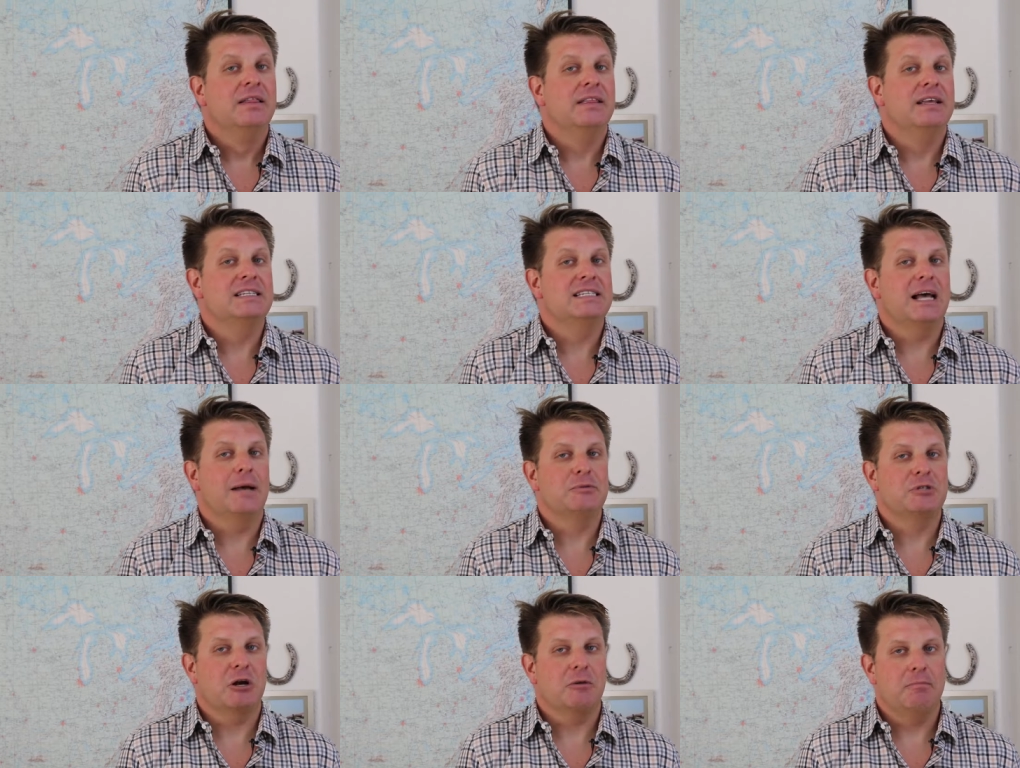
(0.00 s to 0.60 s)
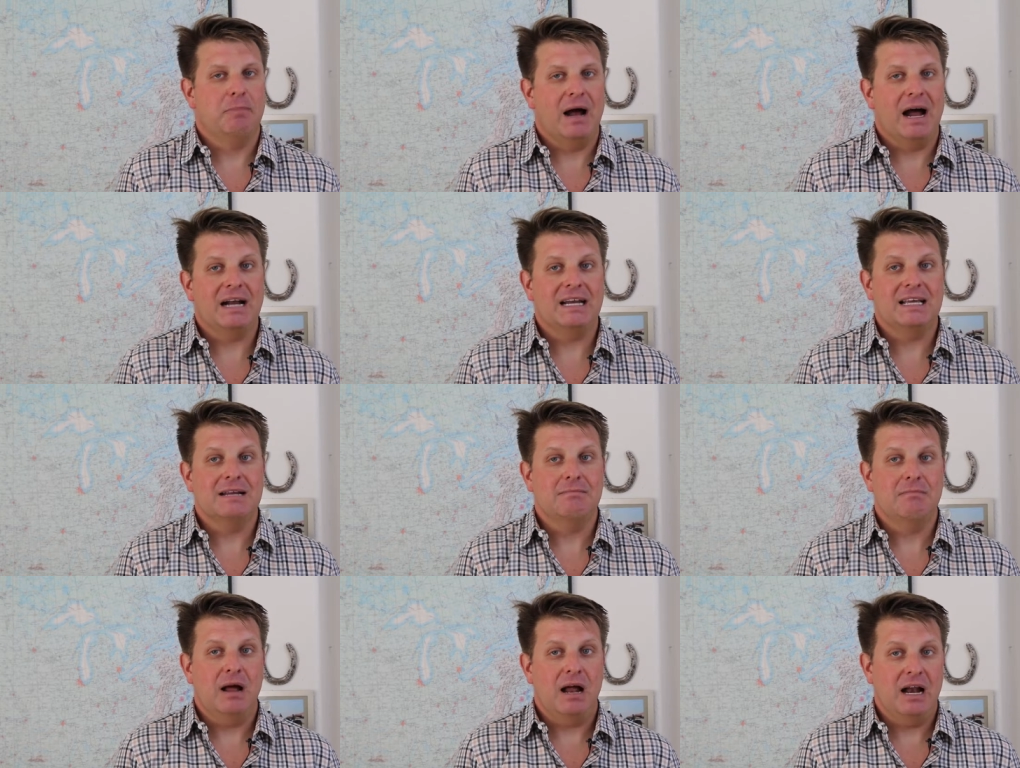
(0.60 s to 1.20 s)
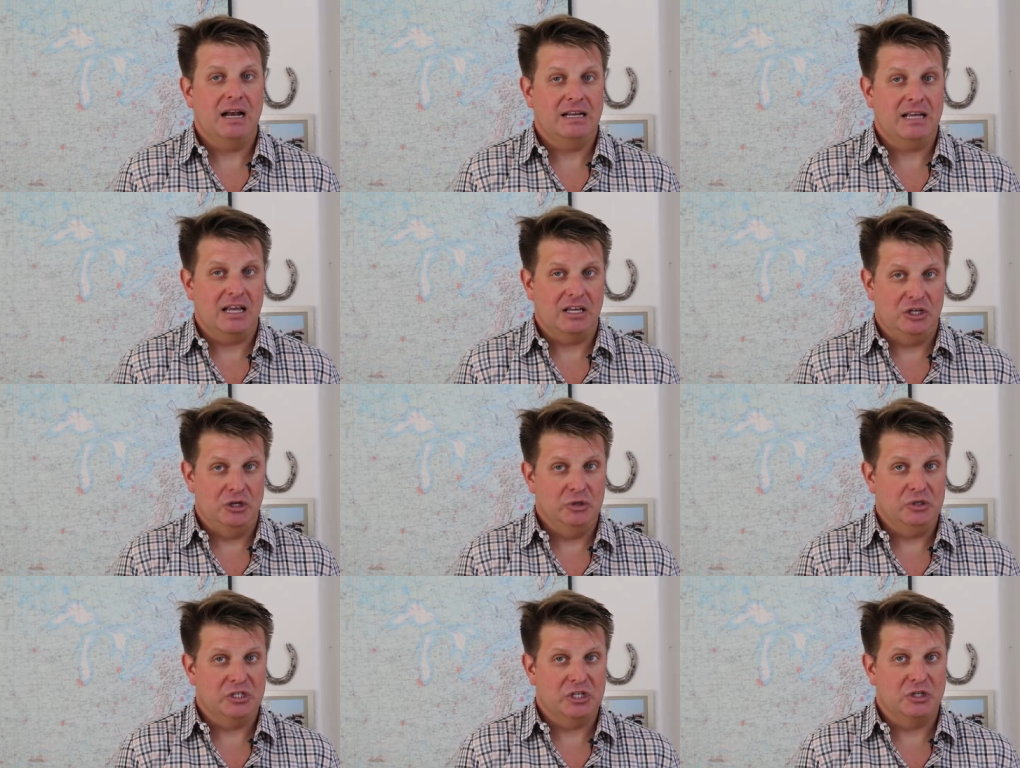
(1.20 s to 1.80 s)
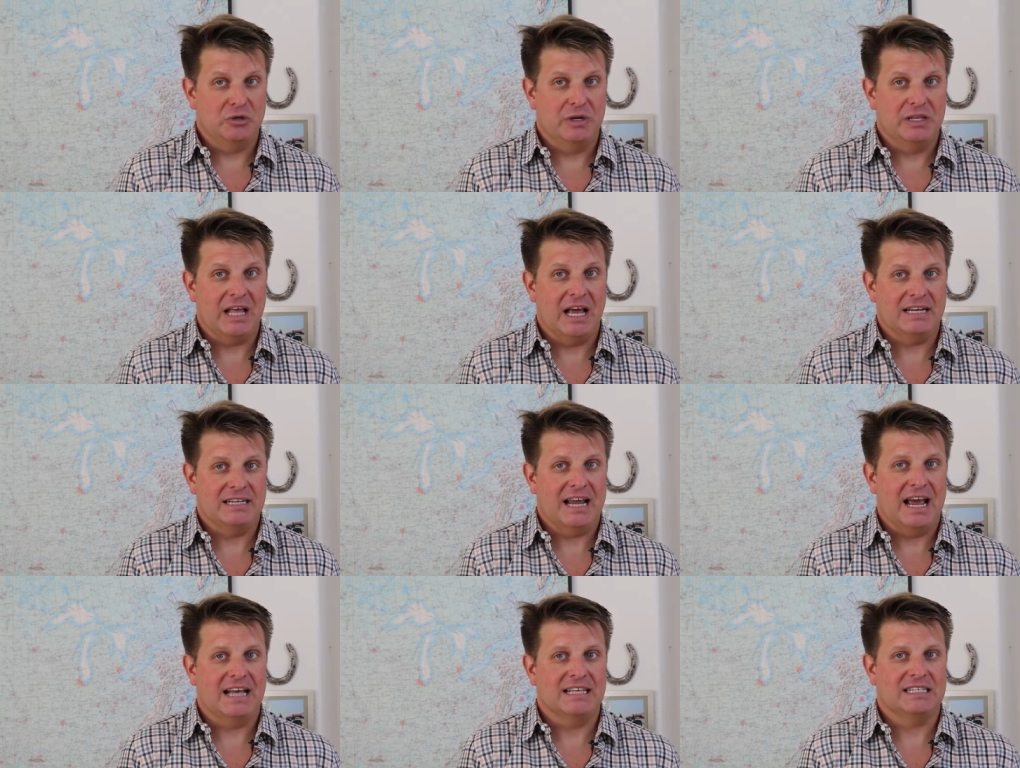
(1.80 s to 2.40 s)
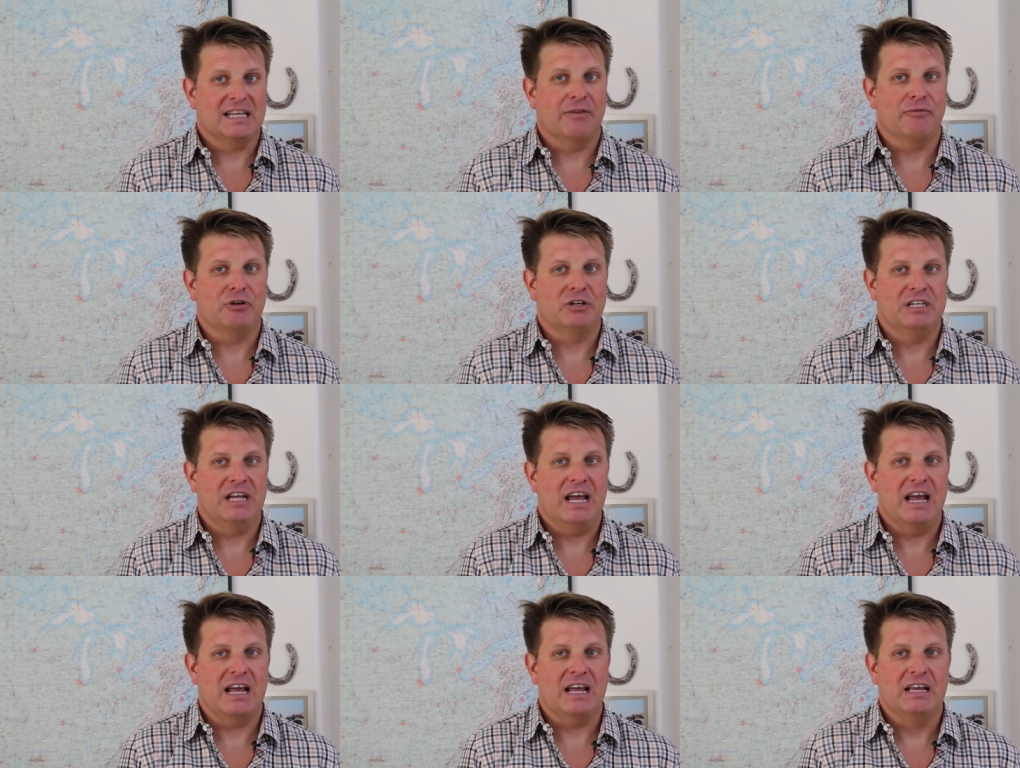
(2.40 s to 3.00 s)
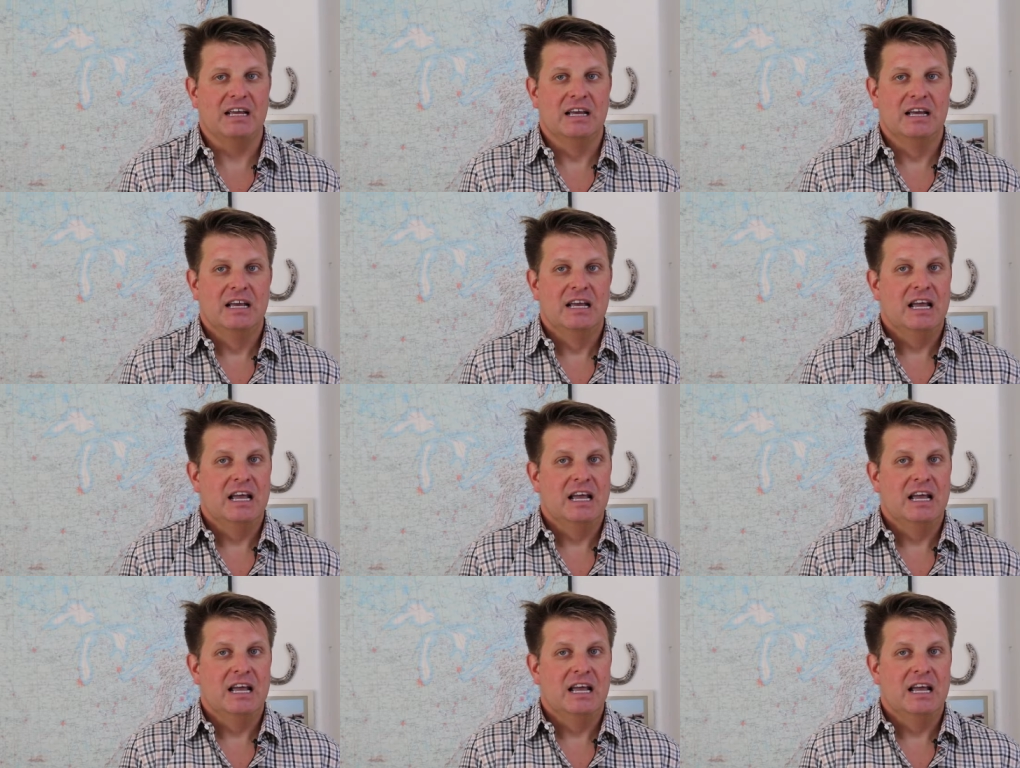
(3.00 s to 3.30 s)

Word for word: This helps our body and mind get used to doing that task every day.